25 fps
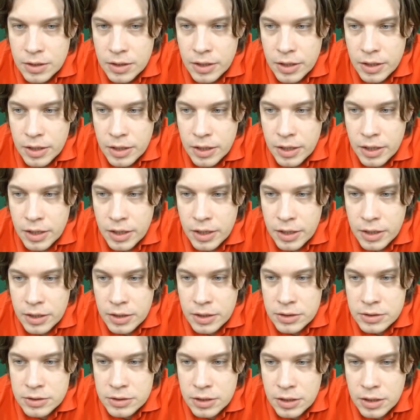
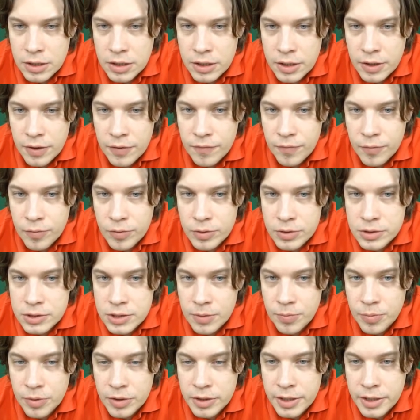And if, for
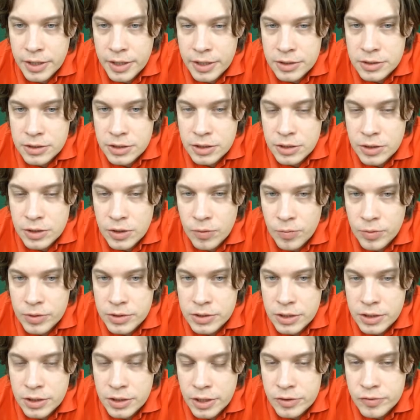example, they continue
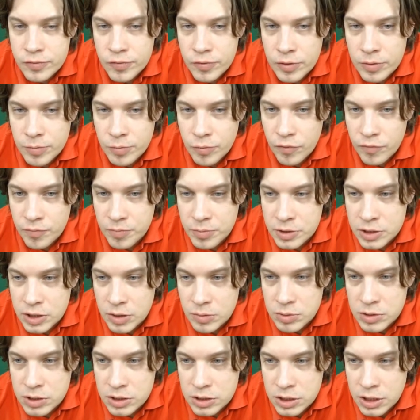with a natural move
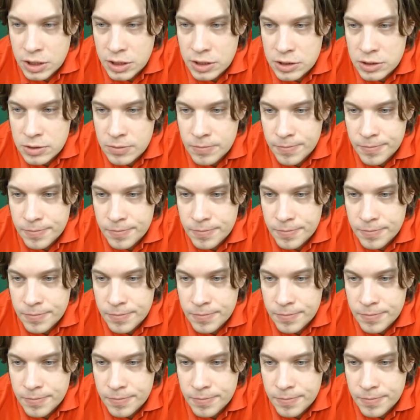bishop c6,